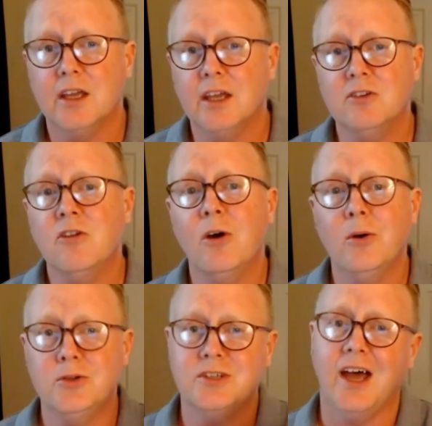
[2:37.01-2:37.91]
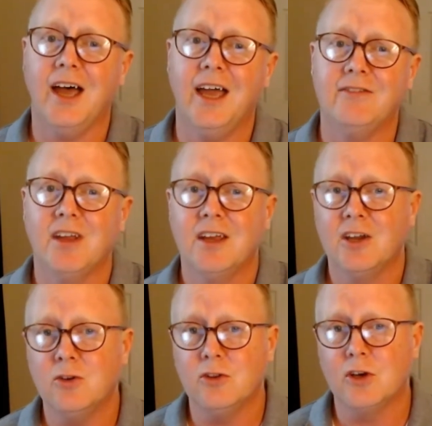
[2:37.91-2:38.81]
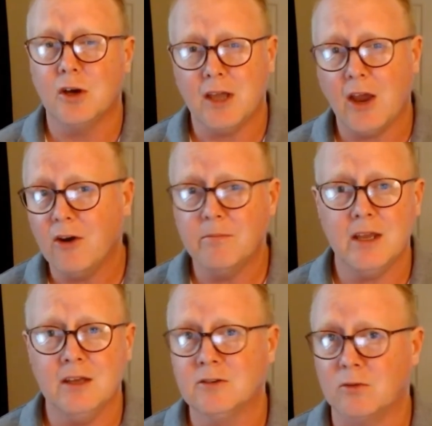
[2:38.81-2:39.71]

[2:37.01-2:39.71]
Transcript: it nosedived into the Caribbean,